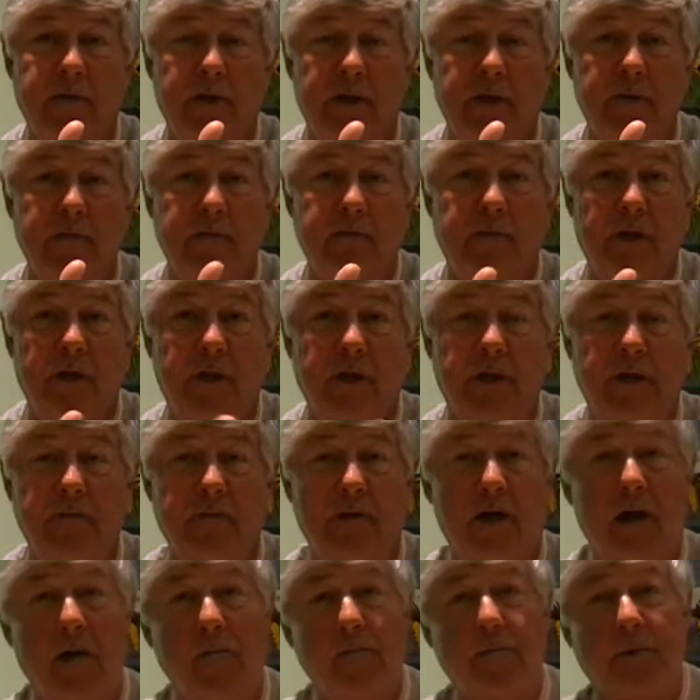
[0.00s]
They give
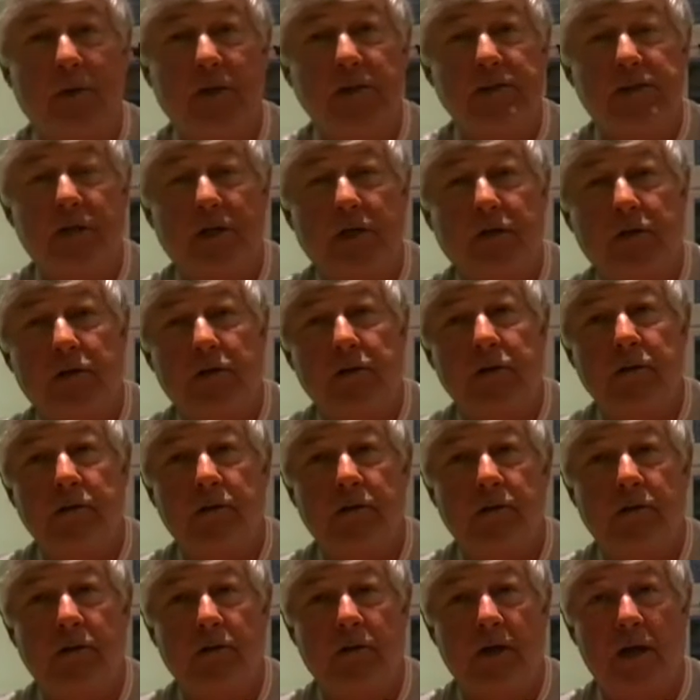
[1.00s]
up because they
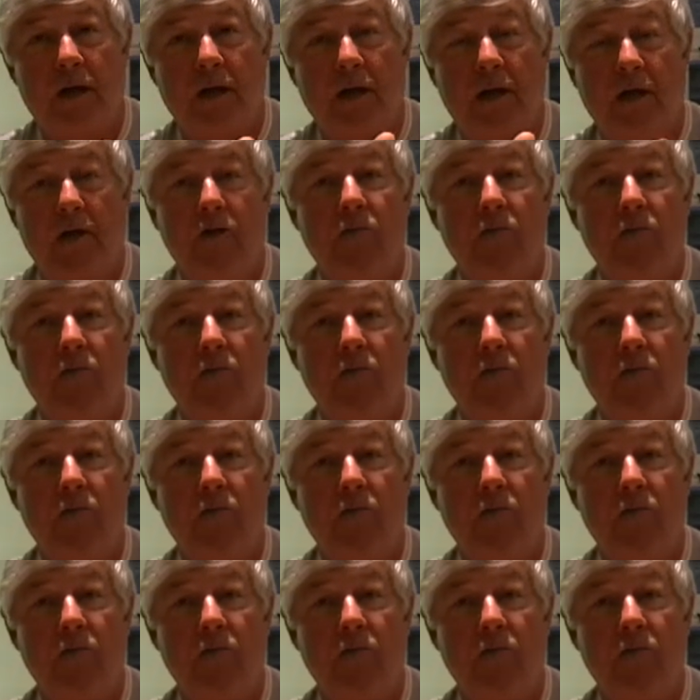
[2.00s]
couldn't beat us.